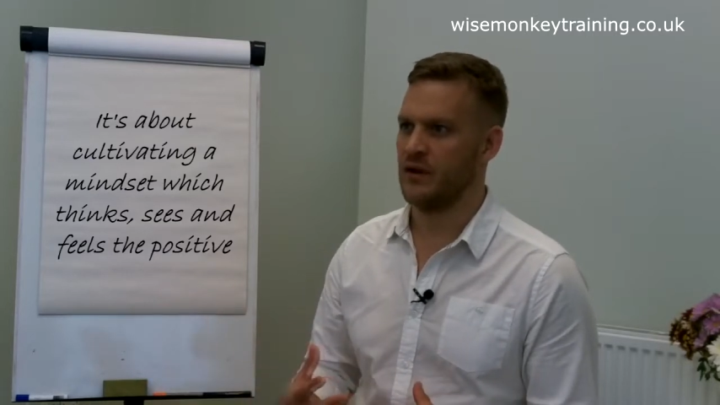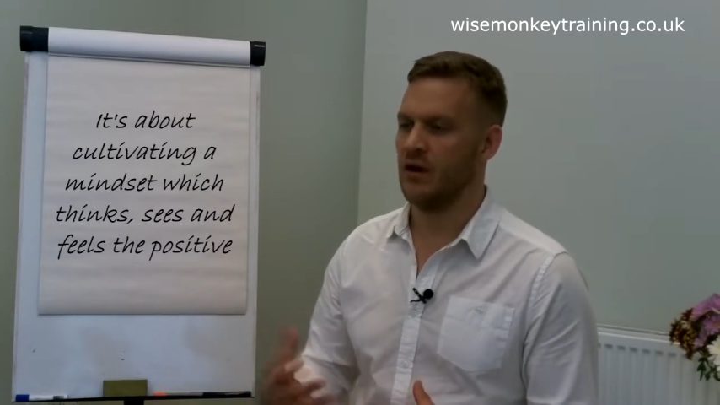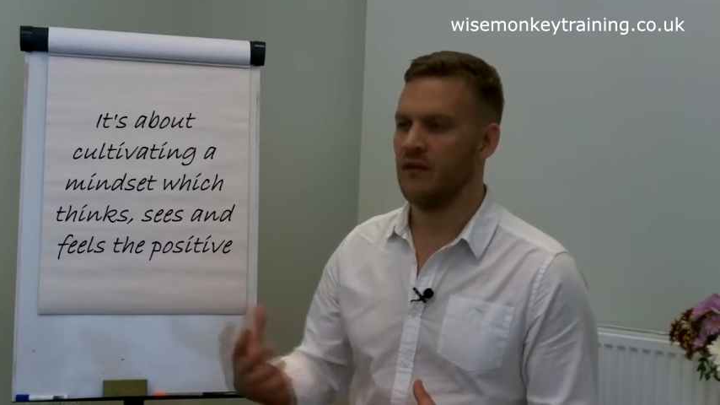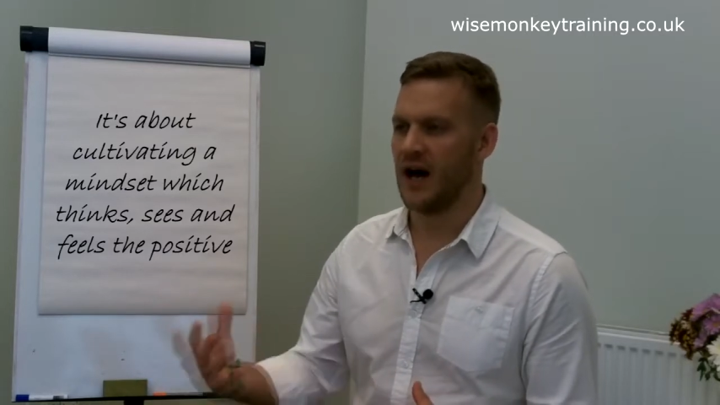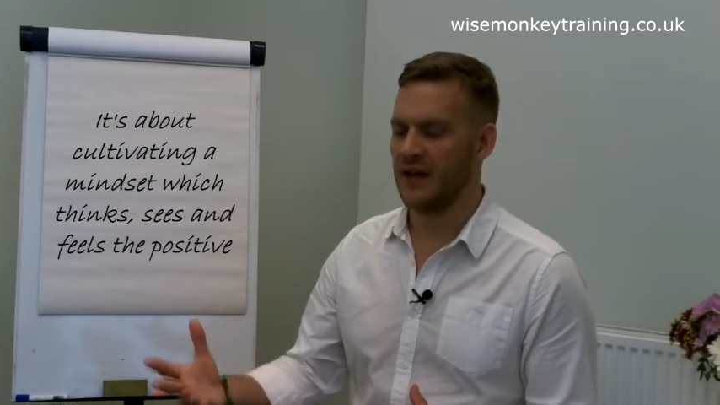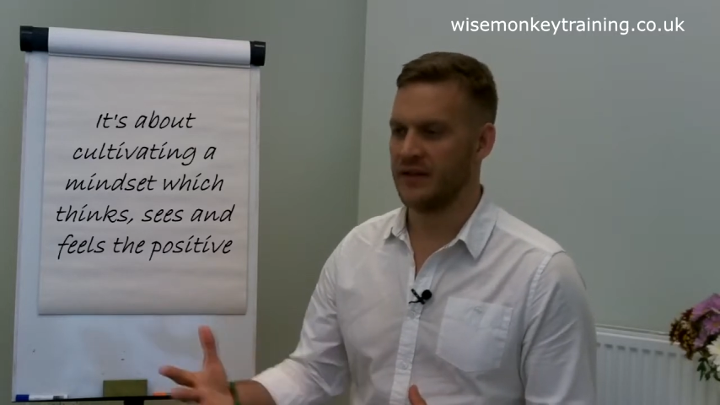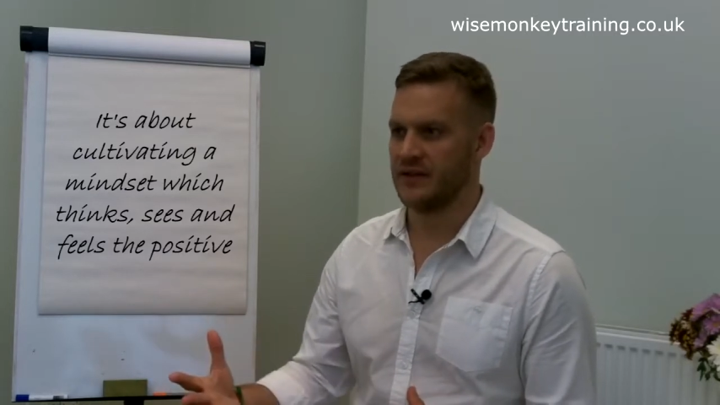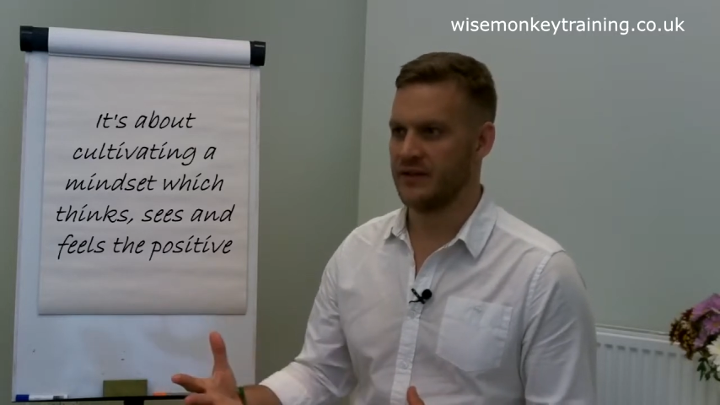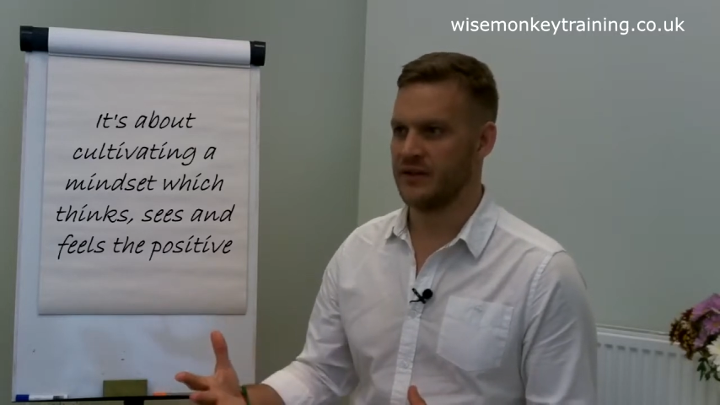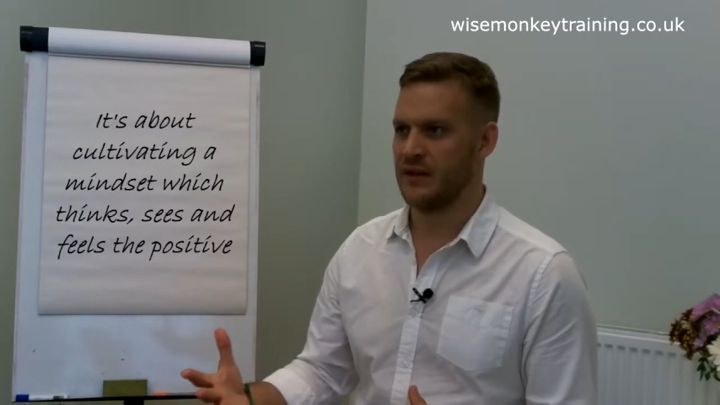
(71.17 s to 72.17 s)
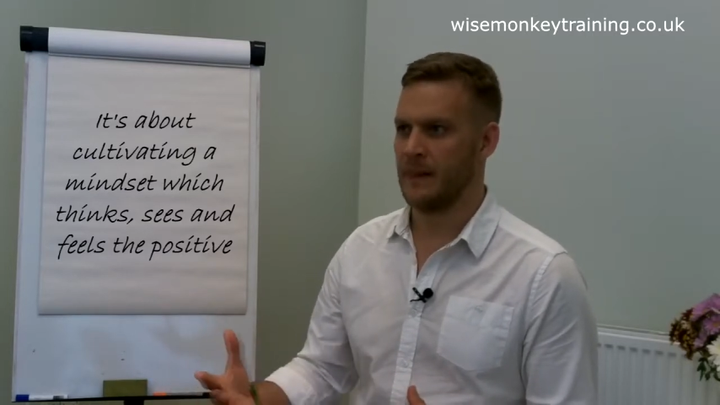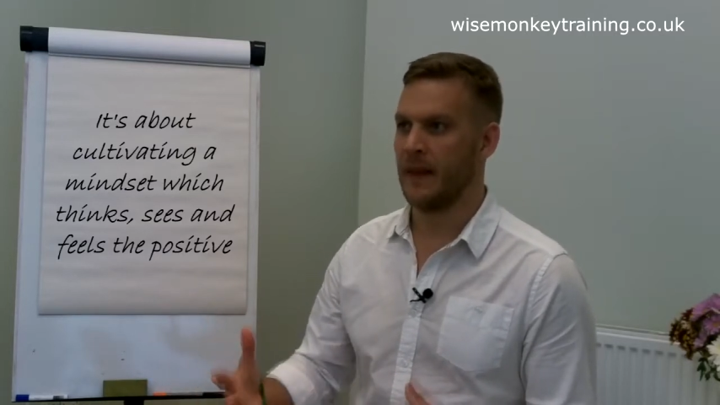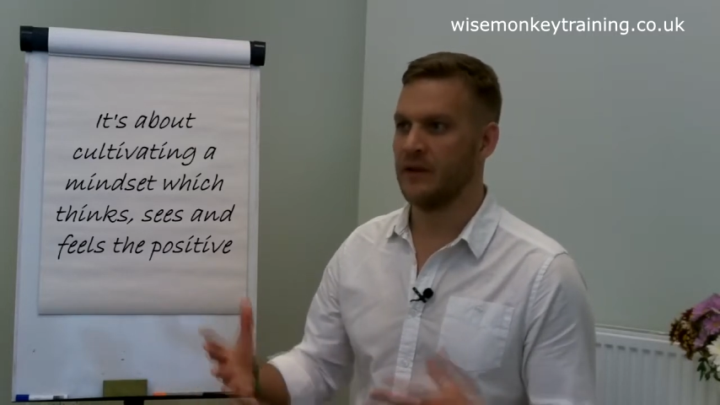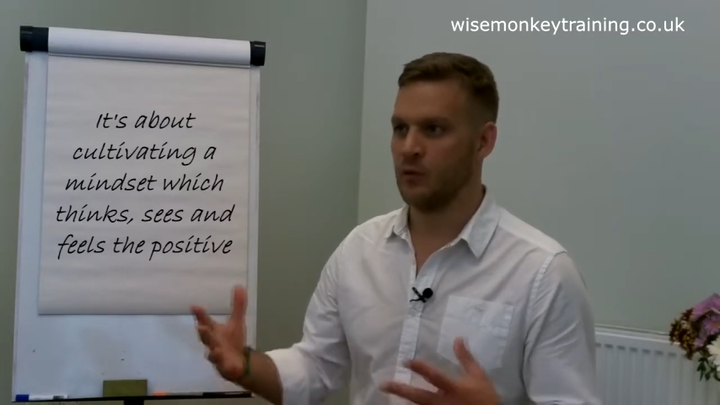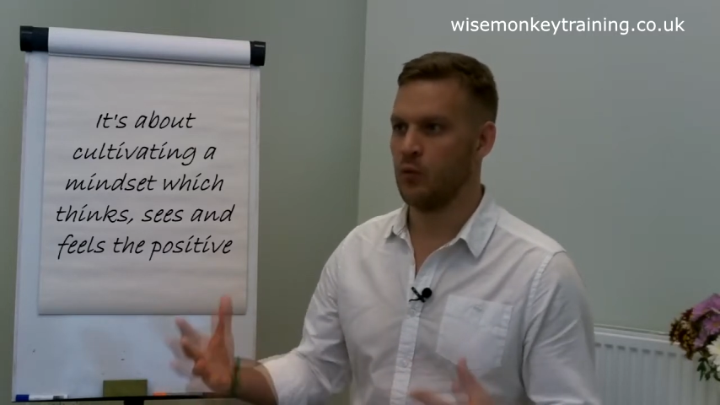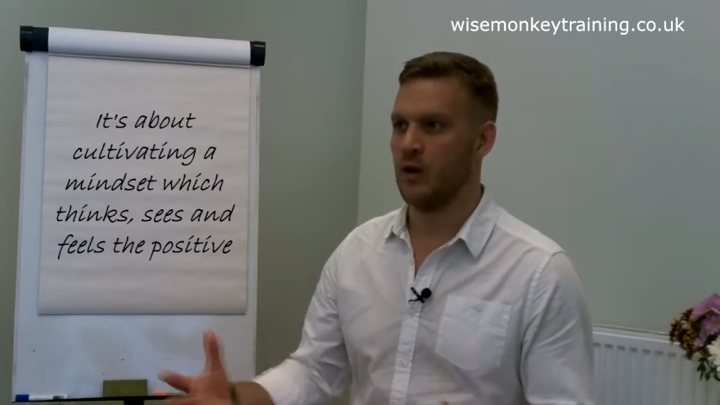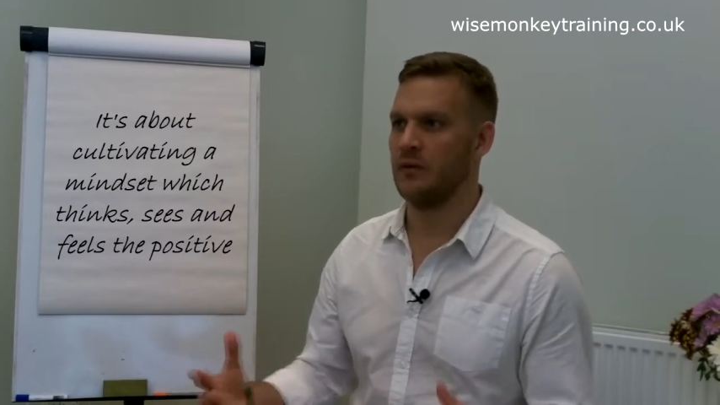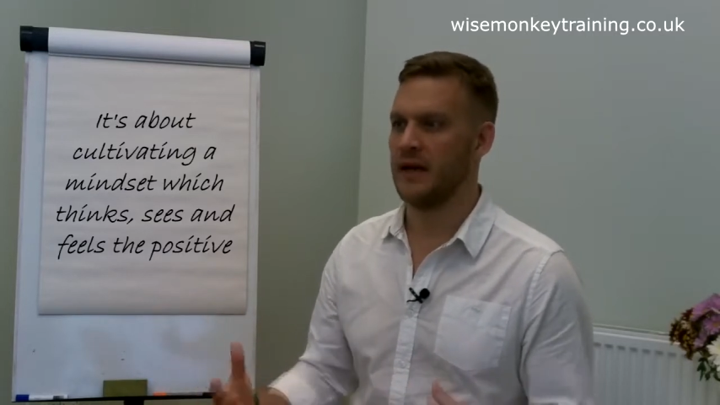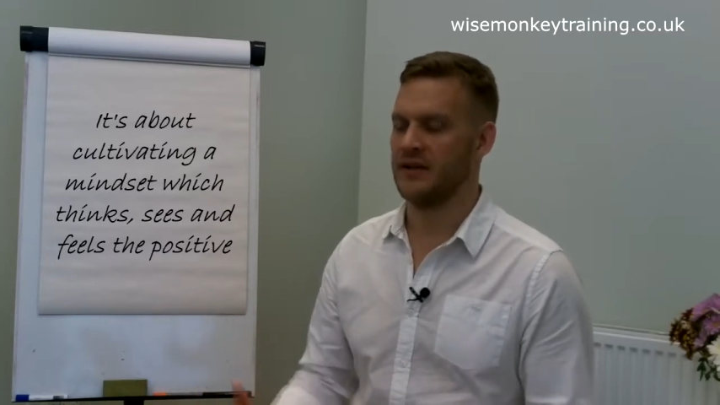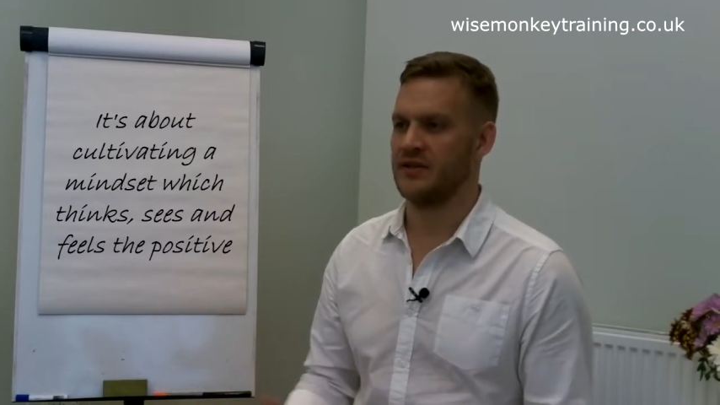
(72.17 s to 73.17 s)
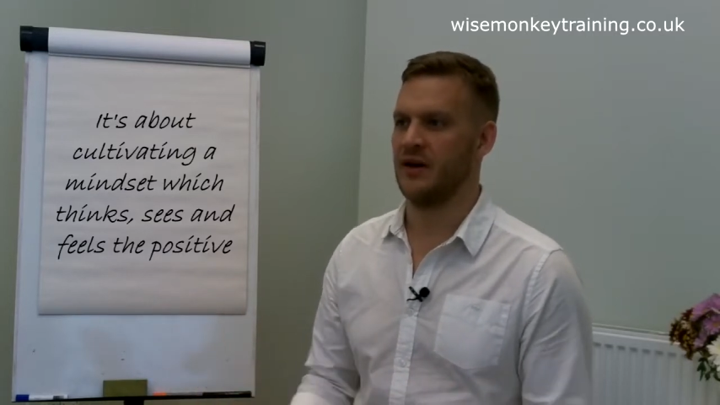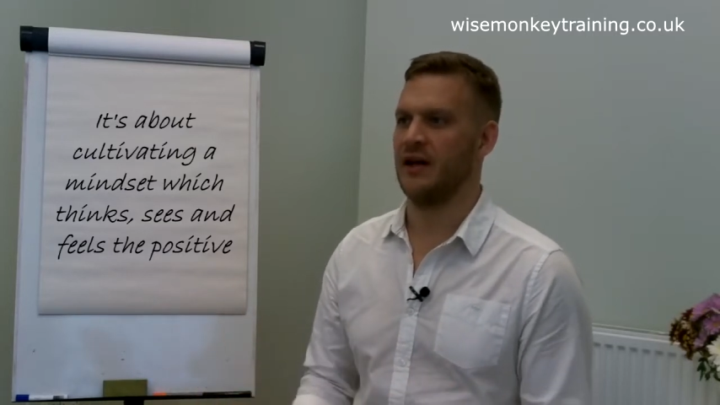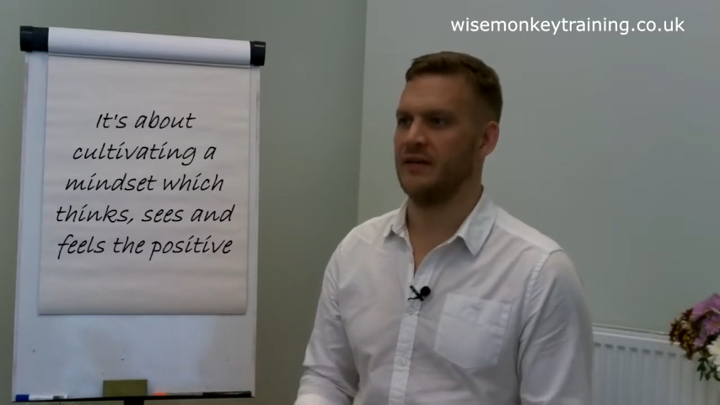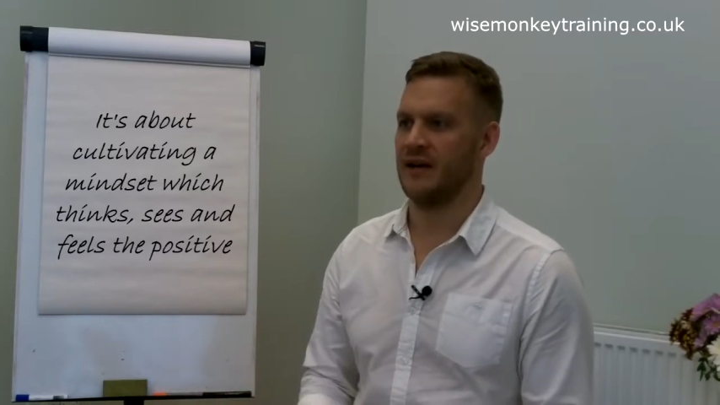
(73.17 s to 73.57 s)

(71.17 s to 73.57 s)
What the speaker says: of others, and the world outside of